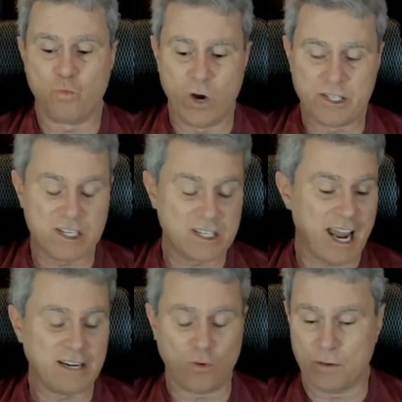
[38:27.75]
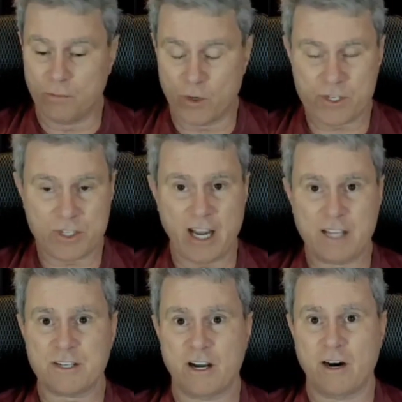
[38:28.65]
one state or more states